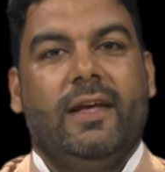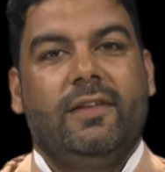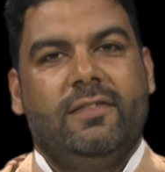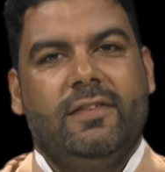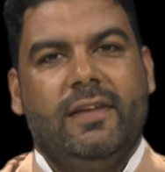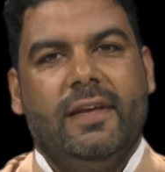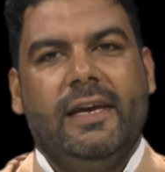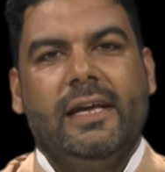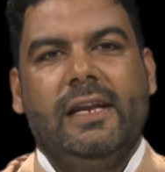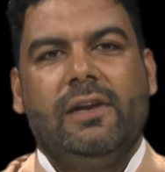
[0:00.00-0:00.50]
a
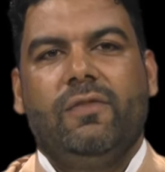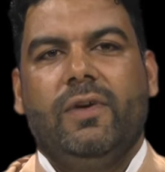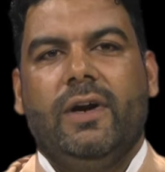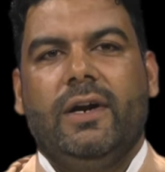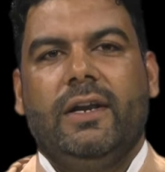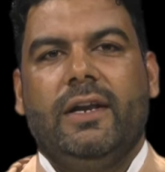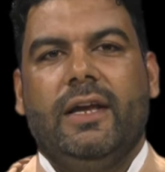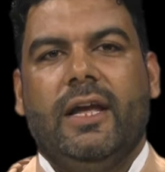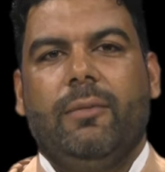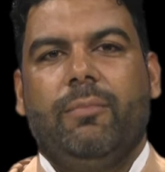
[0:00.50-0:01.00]
single
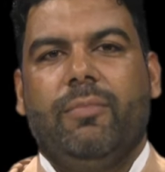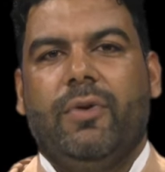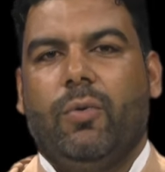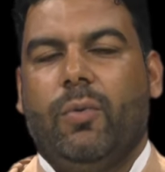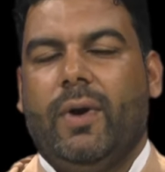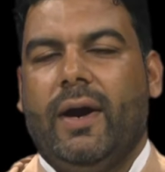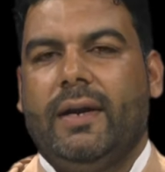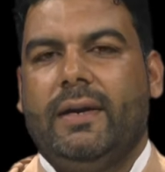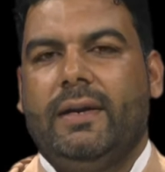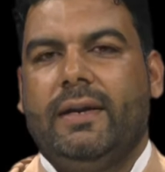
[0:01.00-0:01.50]
word can
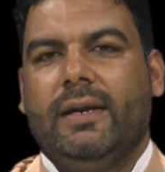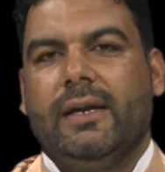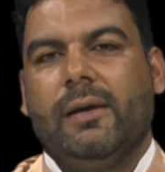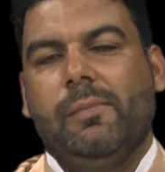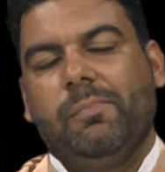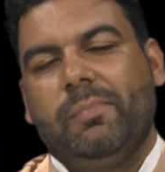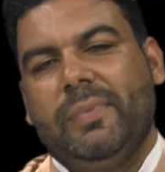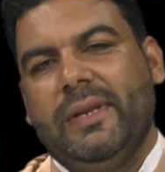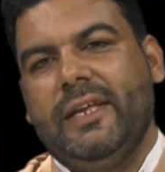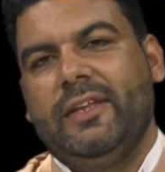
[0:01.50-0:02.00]
provide
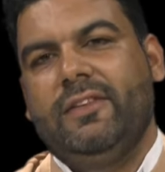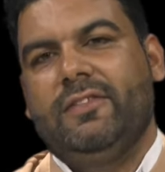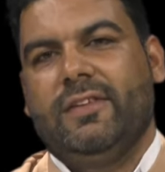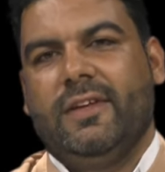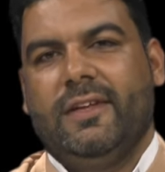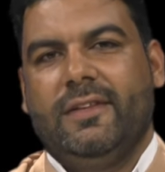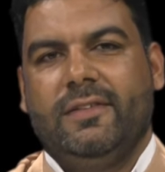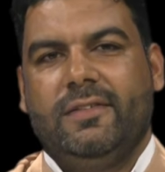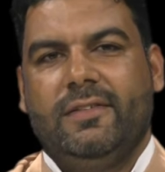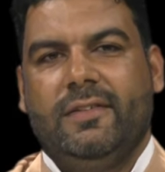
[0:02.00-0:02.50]
complete
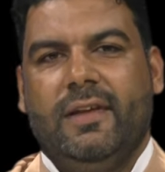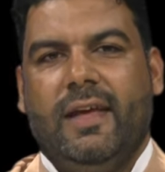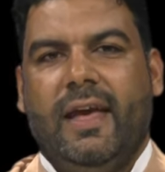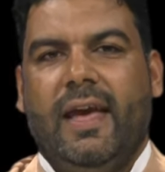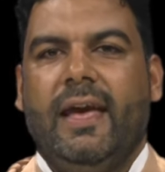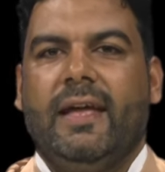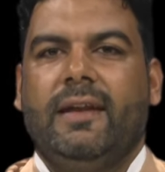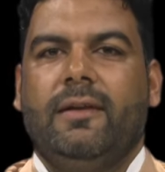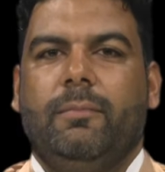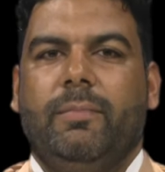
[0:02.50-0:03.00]
sense
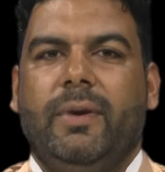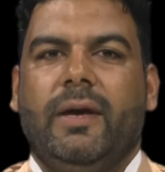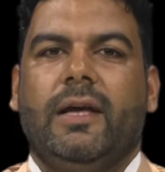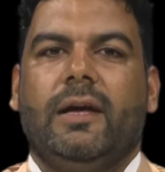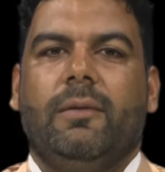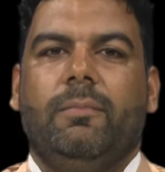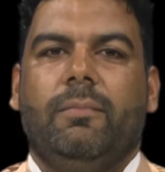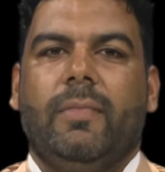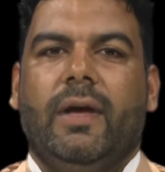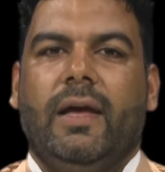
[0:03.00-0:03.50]
and
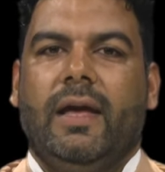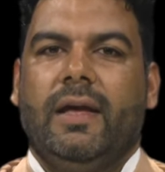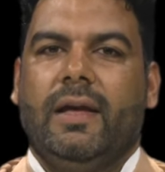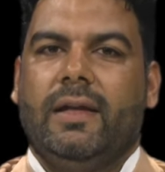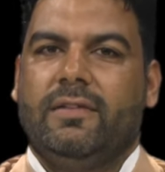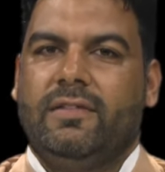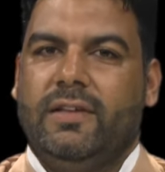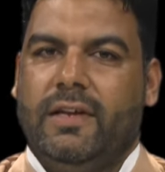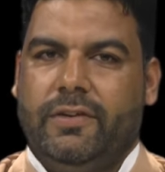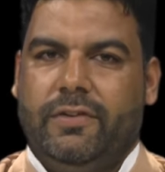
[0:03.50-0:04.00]
become
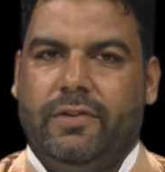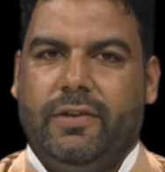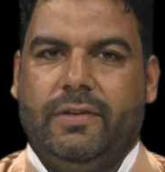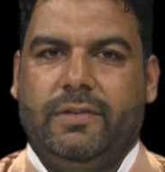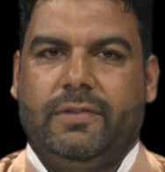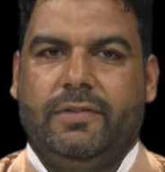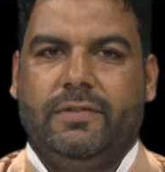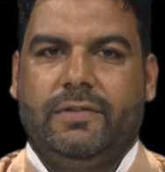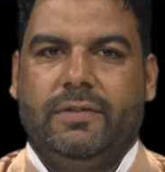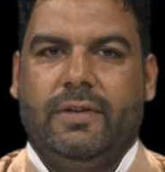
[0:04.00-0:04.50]
a
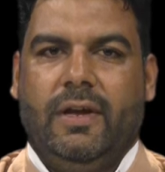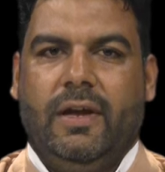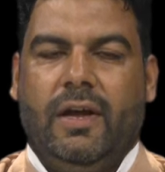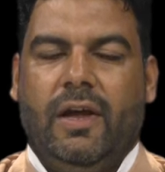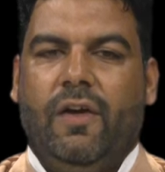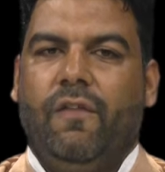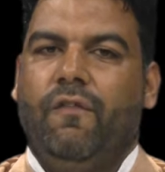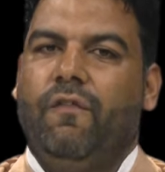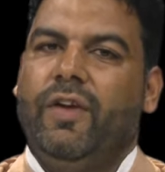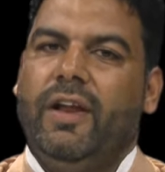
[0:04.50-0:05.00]
sentence.
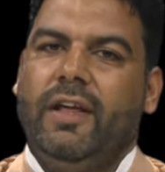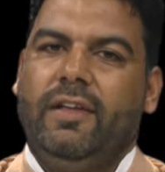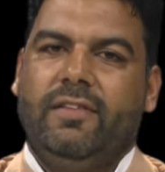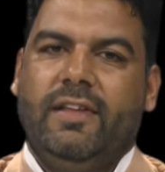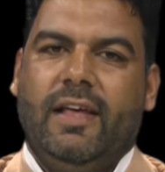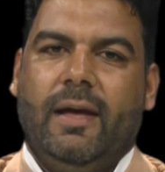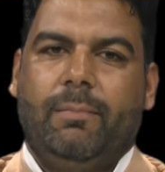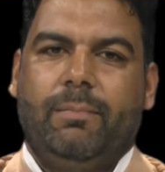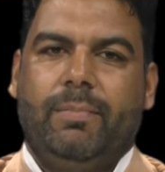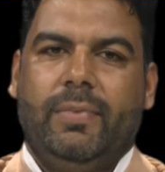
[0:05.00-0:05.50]
For
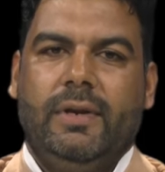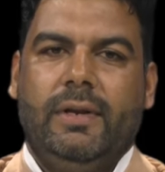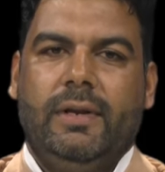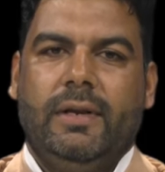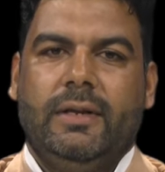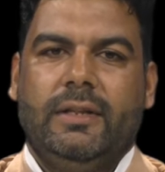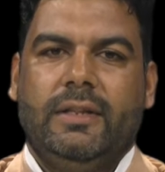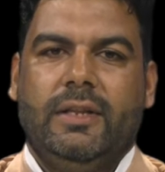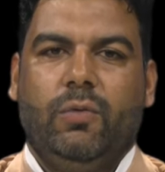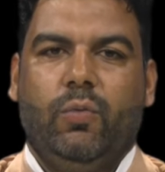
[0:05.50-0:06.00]
example,
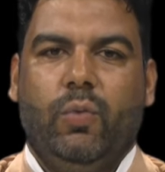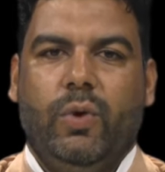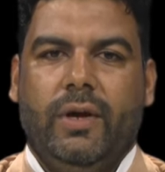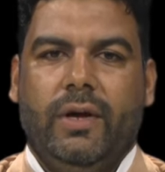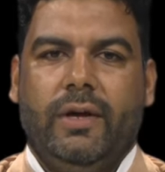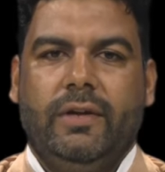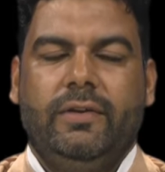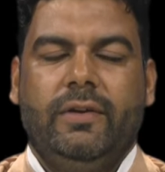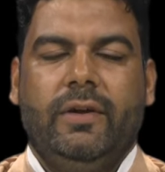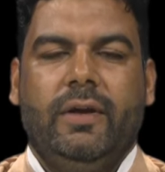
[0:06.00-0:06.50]
the
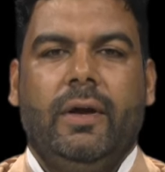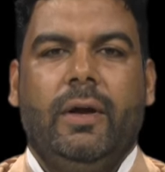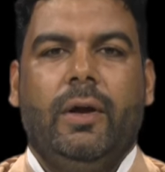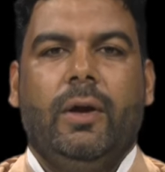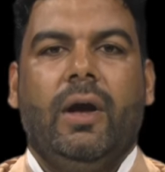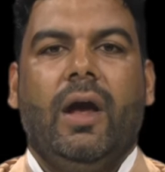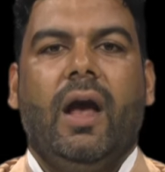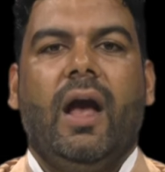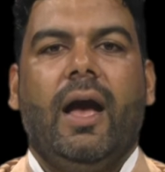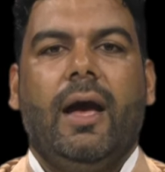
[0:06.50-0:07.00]
word
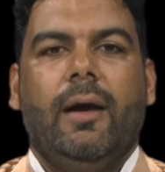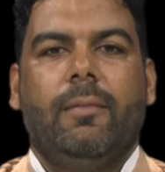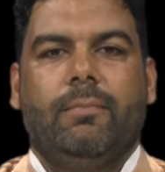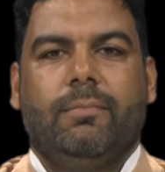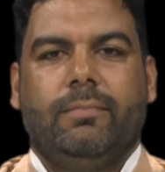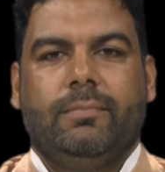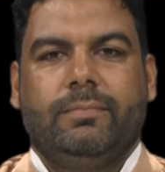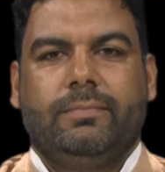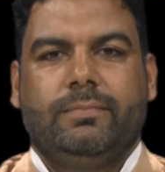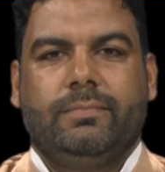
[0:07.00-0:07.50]

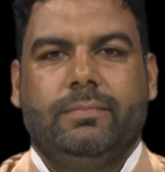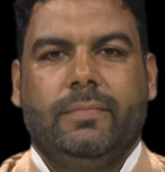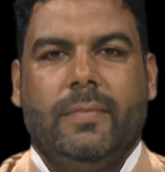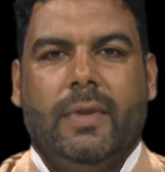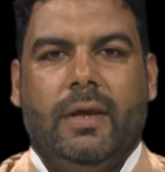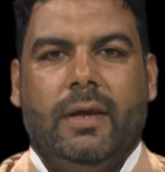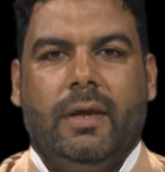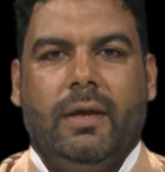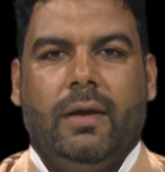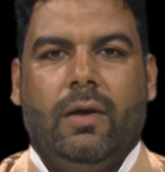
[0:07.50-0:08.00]
come,
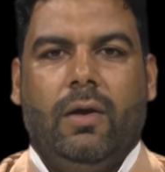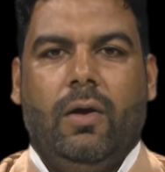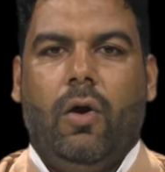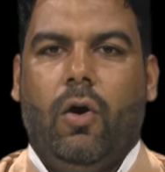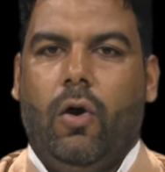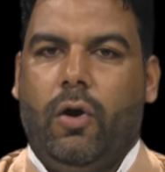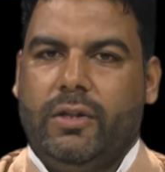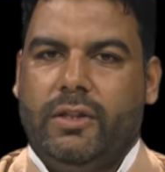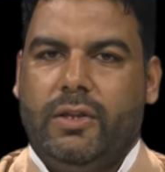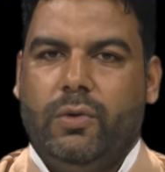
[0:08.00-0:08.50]

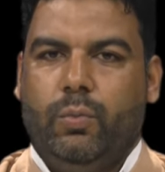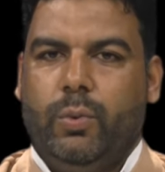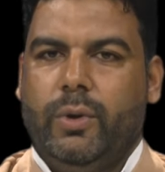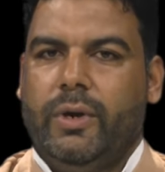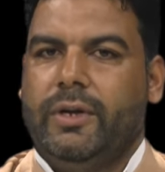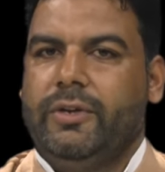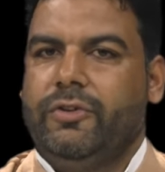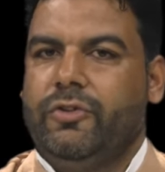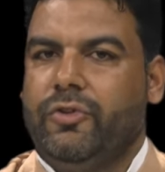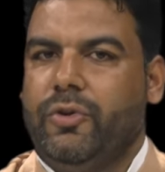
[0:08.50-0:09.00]
or the
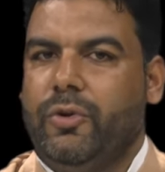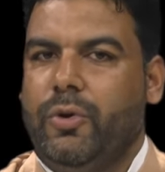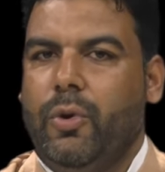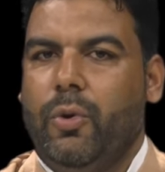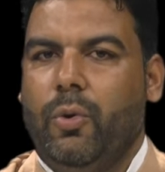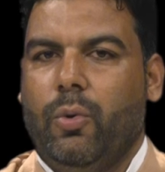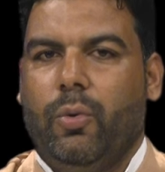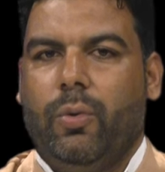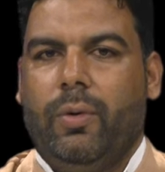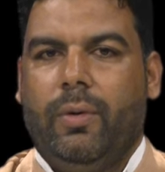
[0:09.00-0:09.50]
word
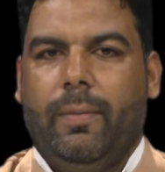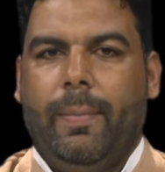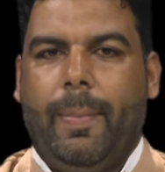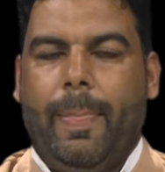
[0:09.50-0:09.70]
go,